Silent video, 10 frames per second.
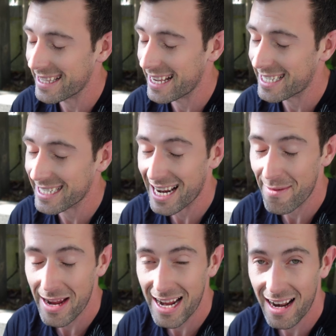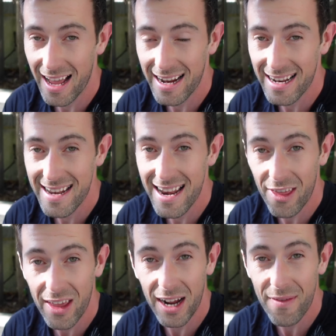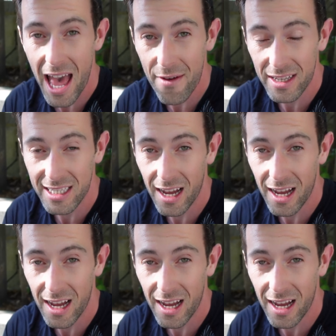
this is gonna be like nothing I've ever